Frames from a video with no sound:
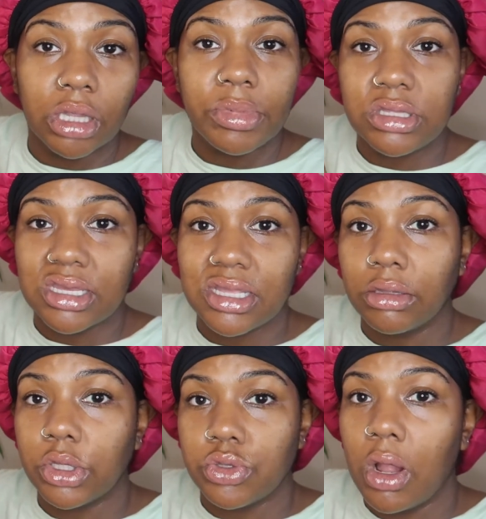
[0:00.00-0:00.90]
Let me test
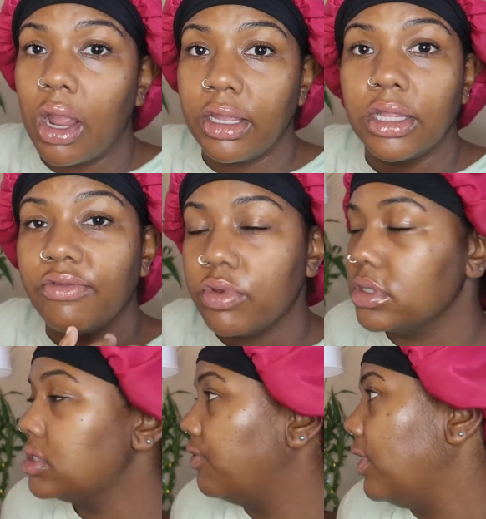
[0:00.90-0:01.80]
out the drying levels
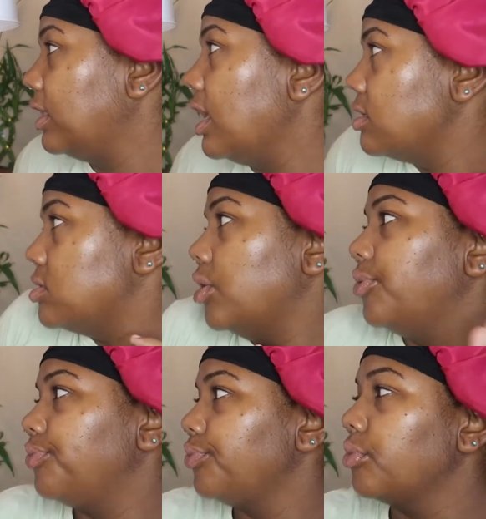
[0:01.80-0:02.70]
and stuff like that.
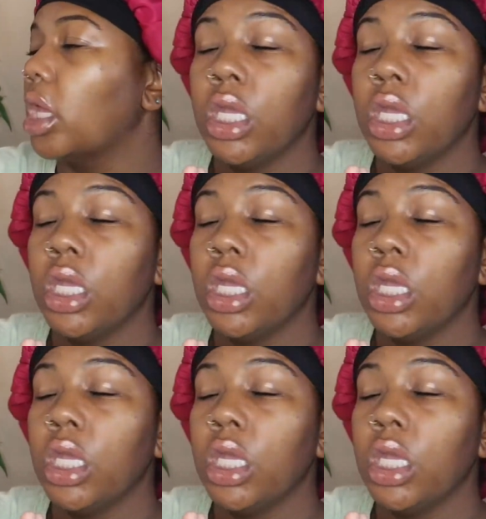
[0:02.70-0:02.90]
So let